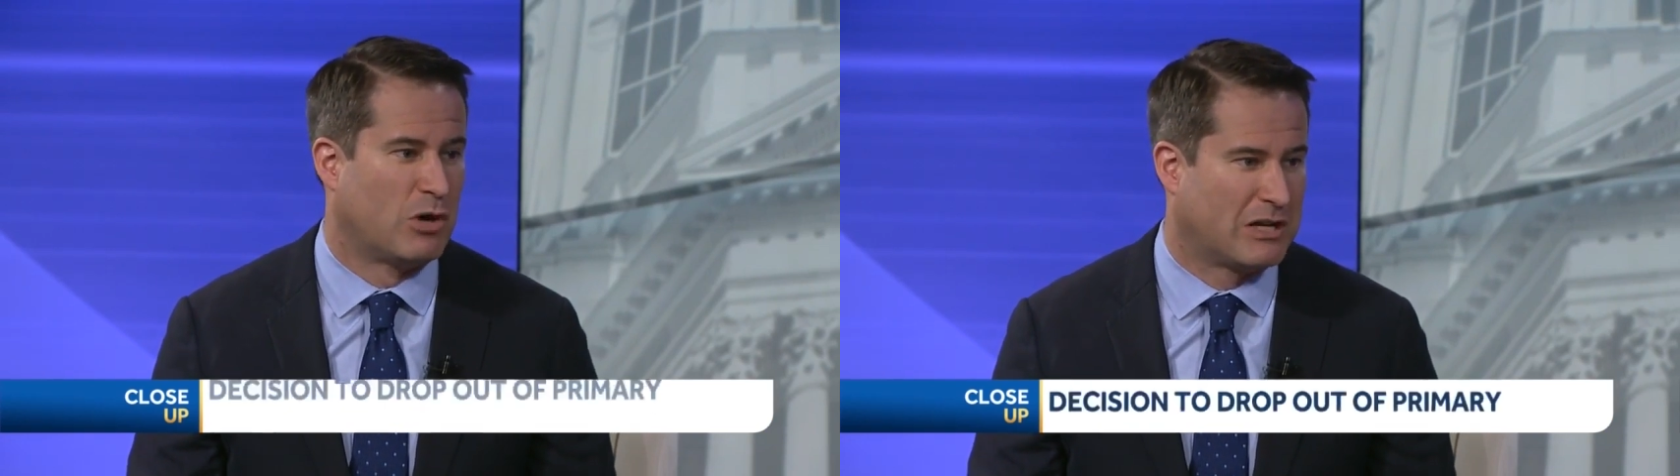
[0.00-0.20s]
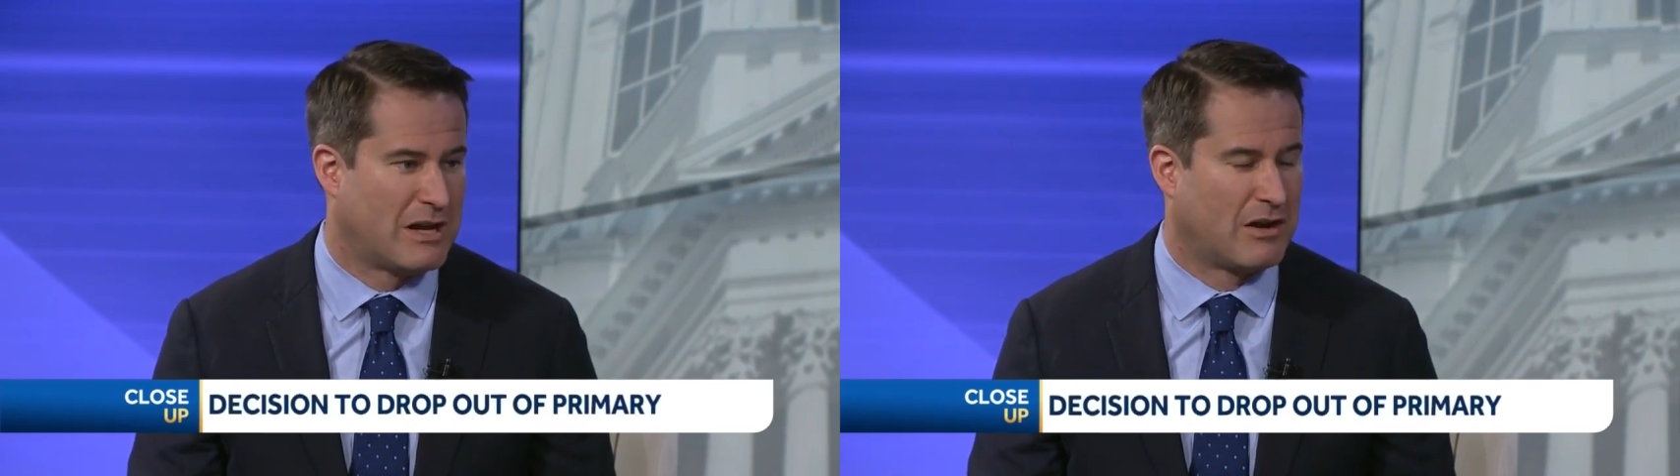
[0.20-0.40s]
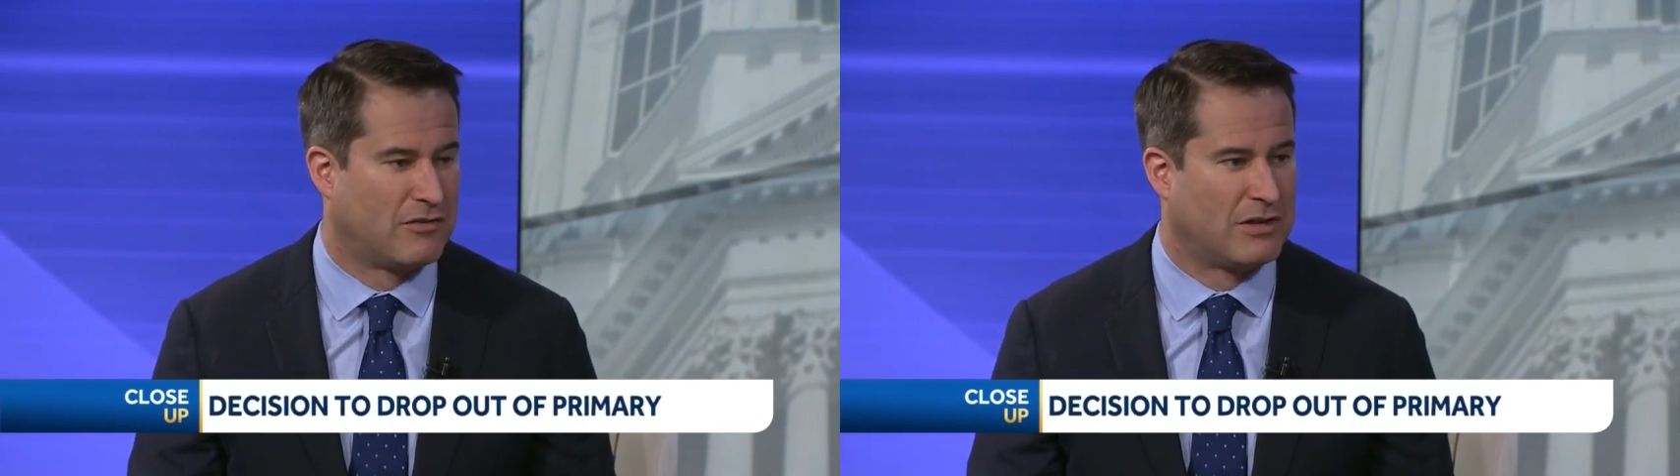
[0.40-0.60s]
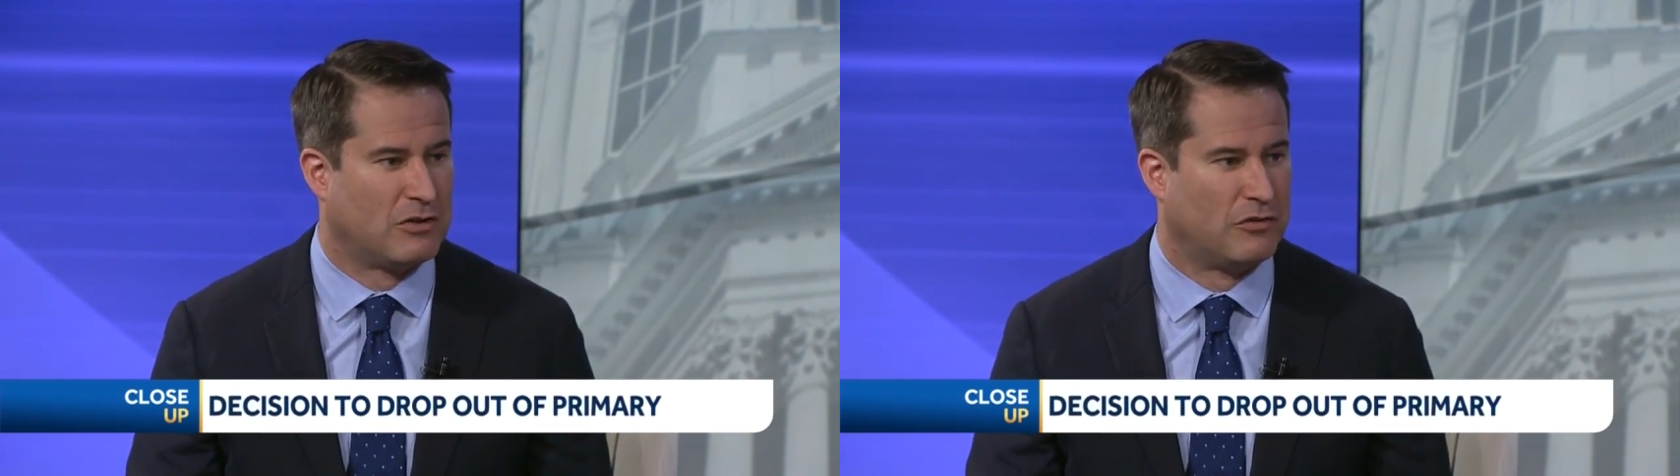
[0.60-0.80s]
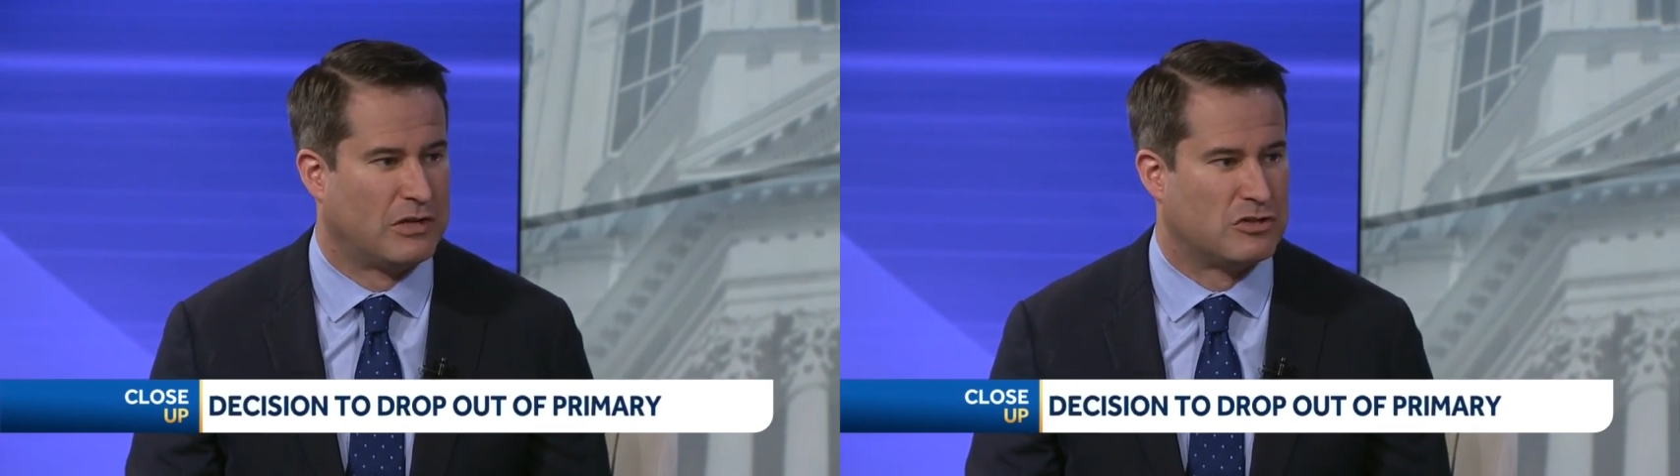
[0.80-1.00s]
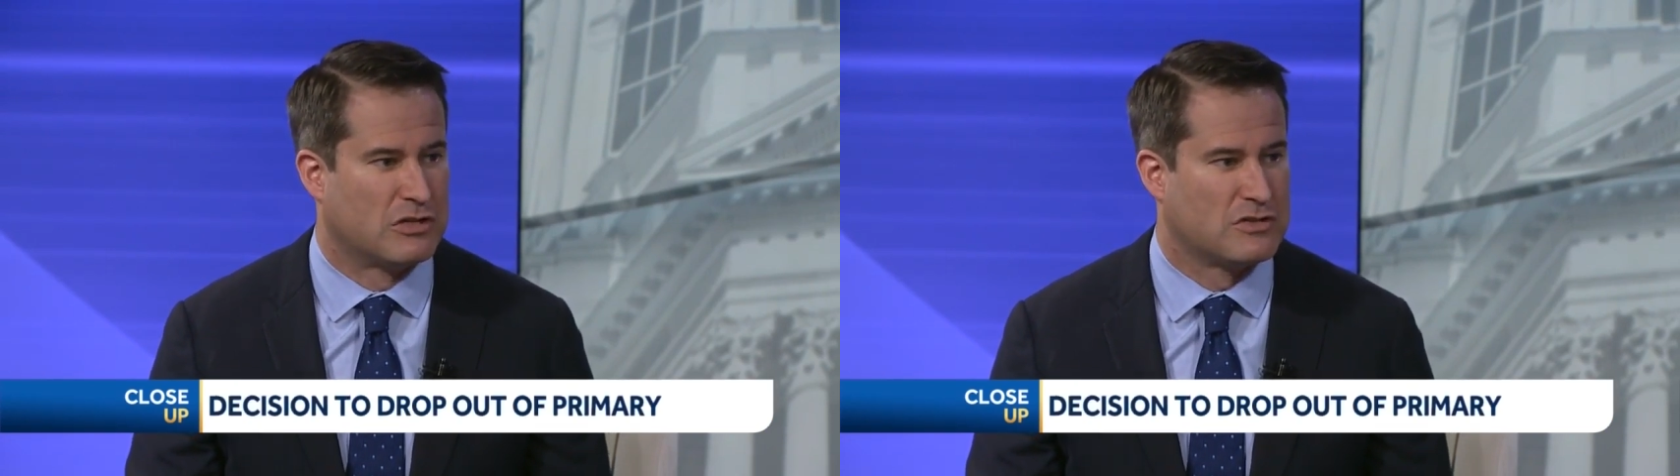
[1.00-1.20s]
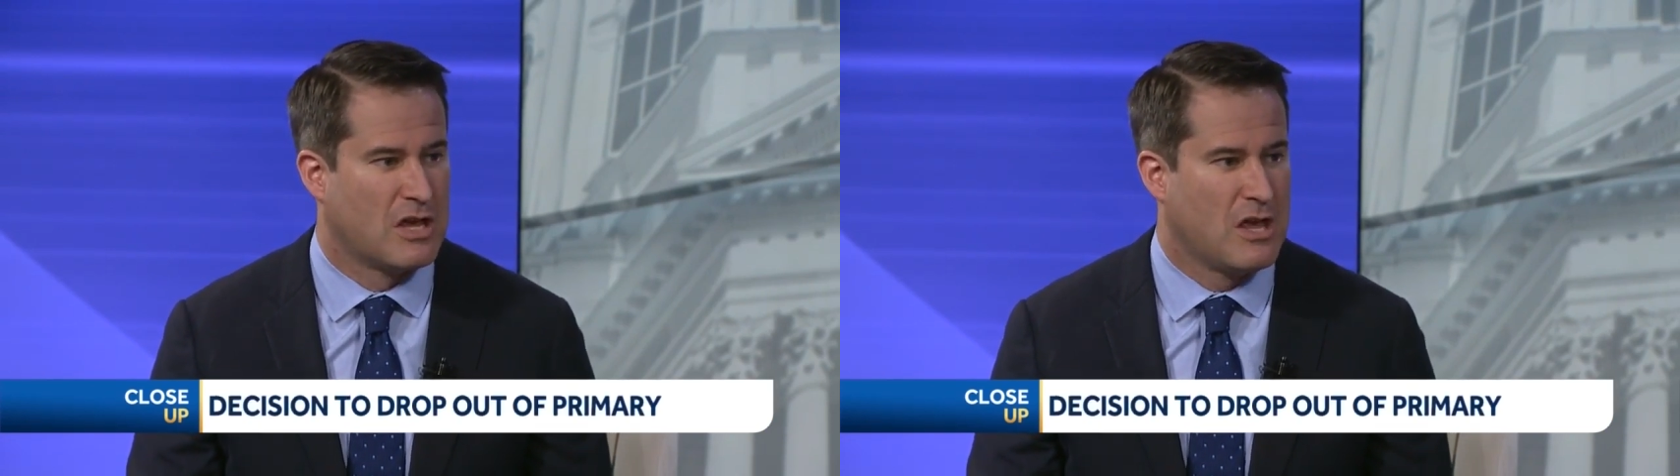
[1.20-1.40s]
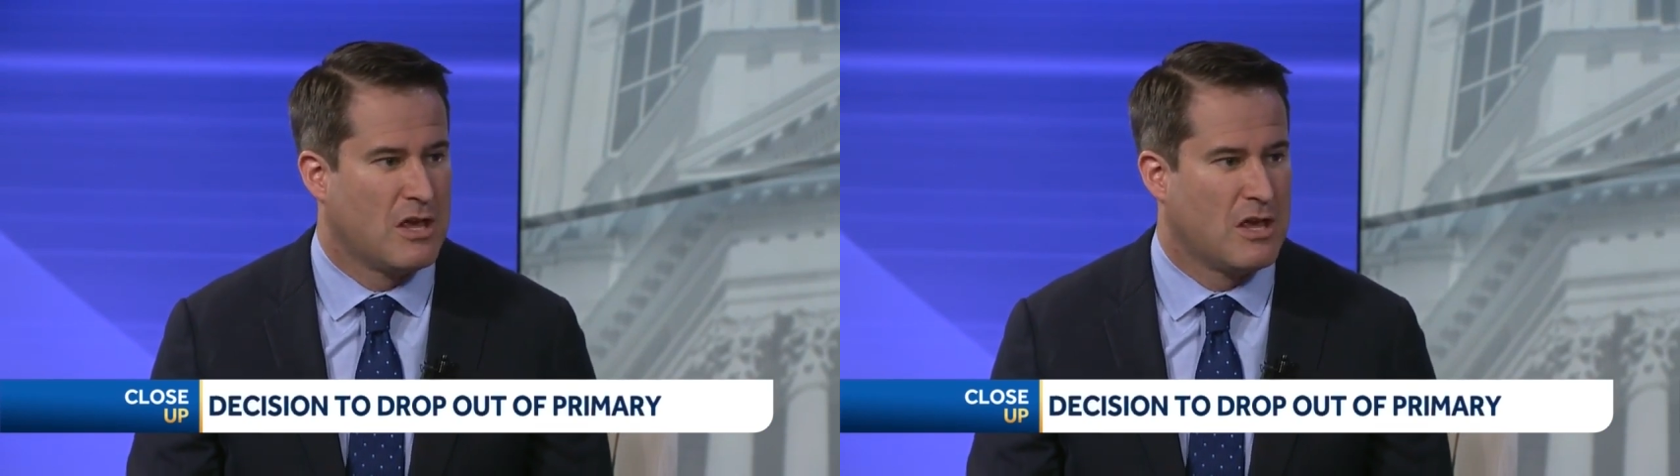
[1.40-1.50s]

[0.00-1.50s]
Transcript: breaking out of single digits.